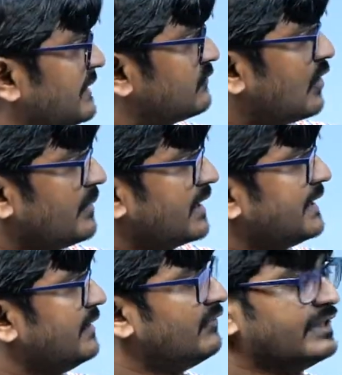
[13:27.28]
is forming at
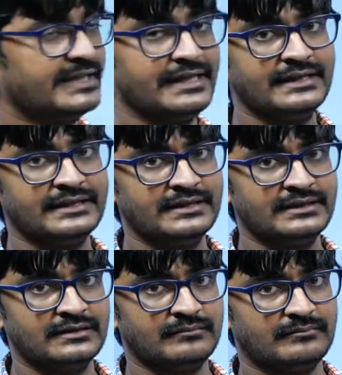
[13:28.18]
infinity,
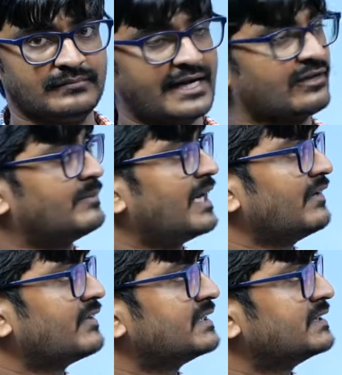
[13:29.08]
angular
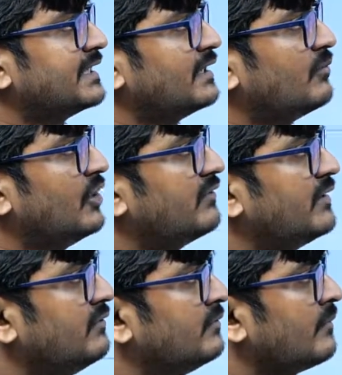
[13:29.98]
magnification is 13.5.
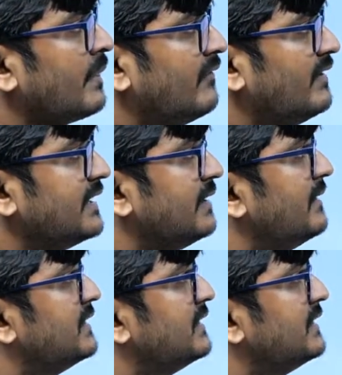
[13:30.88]
When the image